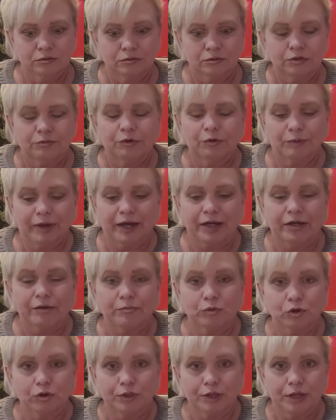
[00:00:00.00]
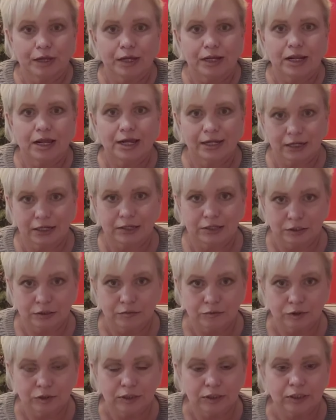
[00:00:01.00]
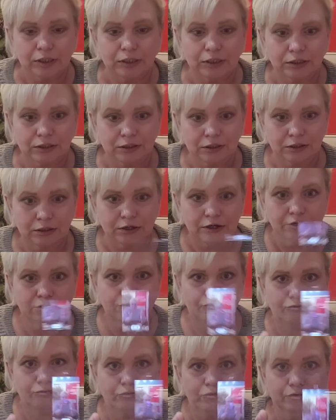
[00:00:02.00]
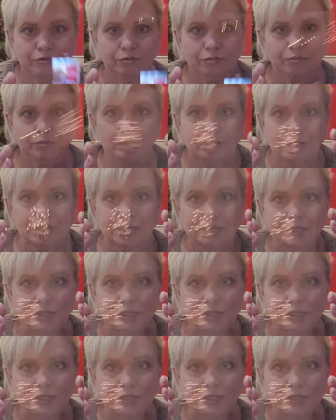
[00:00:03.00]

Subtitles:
let me back up on that. I got them clean enough, but I